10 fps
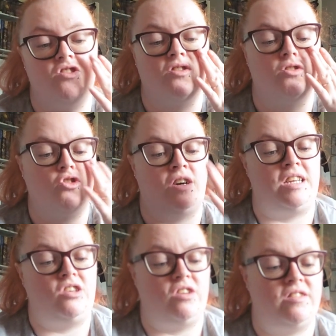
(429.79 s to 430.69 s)
It's got
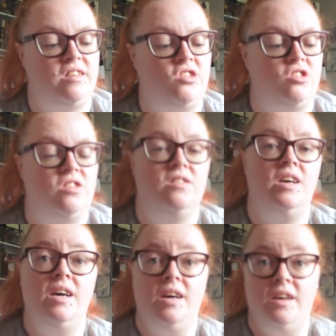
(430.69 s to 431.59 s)
Chinese translations.
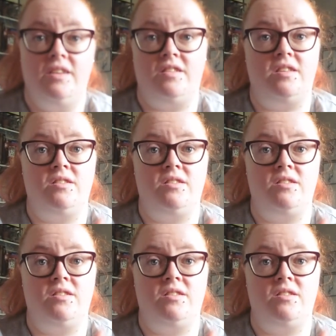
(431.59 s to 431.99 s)
So